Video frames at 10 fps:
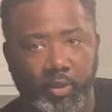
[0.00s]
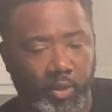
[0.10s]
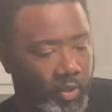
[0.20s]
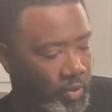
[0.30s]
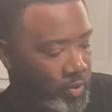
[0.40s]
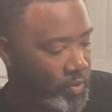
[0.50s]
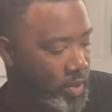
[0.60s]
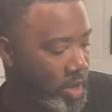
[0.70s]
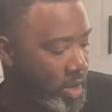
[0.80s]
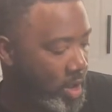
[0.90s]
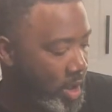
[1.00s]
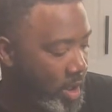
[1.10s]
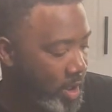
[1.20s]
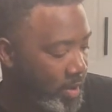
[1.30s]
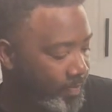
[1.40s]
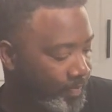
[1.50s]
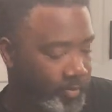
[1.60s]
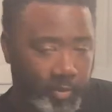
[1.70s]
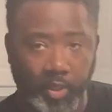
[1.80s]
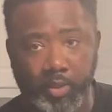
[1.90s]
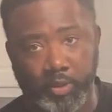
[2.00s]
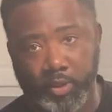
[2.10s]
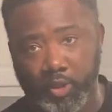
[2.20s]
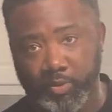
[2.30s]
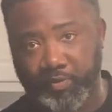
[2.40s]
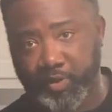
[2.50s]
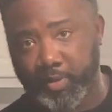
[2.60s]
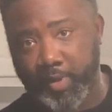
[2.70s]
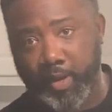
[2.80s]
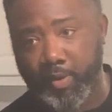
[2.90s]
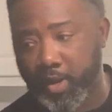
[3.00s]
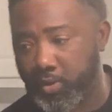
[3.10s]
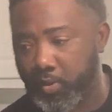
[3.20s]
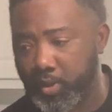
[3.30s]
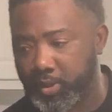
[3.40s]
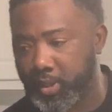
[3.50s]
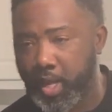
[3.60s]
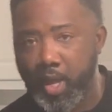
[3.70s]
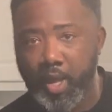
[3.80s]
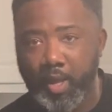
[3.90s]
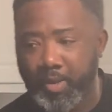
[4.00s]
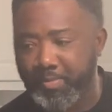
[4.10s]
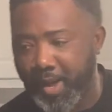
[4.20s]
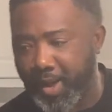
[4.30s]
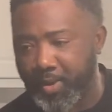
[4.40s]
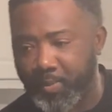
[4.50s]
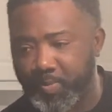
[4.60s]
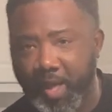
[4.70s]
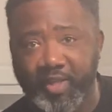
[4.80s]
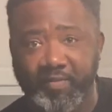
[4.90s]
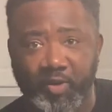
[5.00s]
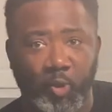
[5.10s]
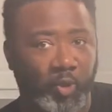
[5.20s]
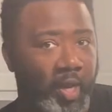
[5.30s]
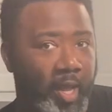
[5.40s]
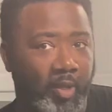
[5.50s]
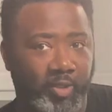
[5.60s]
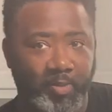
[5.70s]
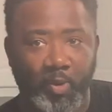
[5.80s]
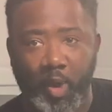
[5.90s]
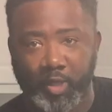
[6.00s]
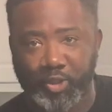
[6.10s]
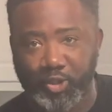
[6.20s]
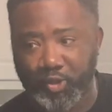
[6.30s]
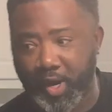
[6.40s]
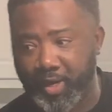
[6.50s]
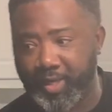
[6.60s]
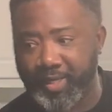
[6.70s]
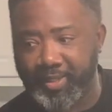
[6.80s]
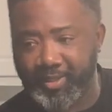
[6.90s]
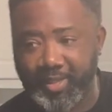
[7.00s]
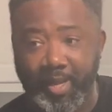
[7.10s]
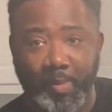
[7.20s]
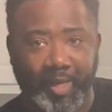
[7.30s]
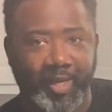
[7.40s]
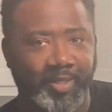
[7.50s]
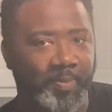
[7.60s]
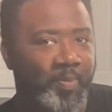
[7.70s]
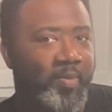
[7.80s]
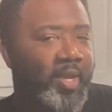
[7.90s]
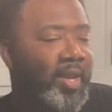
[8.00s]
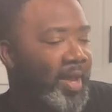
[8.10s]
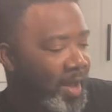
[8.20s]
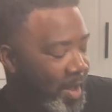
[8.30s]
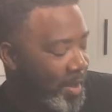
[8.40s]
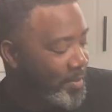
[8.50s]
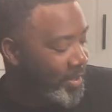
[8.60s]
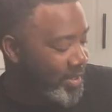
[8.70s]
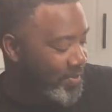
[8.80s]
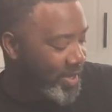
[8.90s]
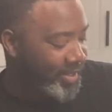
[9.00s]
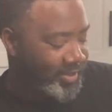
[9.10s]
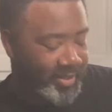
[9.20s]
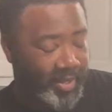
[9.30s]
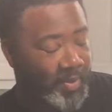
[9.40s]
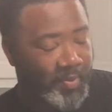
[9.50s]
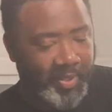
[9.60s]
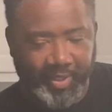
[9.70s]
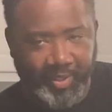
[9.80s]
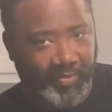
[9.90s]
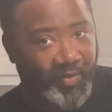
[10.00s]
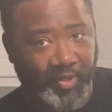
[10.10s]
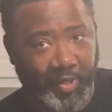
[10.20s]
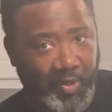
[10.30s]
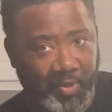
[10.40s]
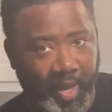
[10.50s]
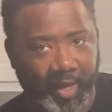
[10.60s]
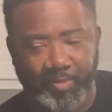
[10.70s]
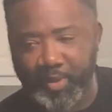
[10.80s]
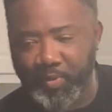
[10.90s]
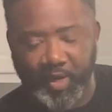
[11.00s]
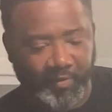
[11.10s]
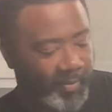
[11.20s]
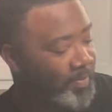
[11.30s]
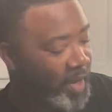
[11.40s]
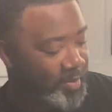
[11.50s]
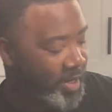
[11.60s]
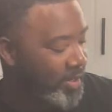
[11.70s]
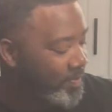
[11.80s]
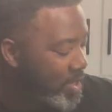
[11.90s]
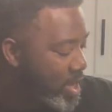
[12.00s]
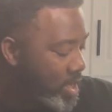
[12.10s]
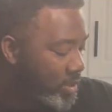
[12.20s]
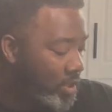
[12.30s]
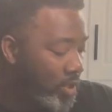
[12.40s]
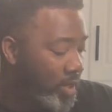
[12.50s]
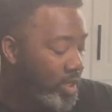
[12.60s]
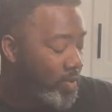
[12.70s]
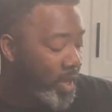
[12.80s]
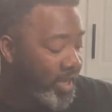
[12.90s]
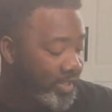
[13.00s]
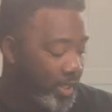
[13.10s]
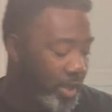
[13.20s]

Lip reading: to, excuse me if you hear background noise. I live in an older house, my washing dryer is in my kitchen. But anyways, which is a picture I don't like, but whatever, I'm here. So anyways,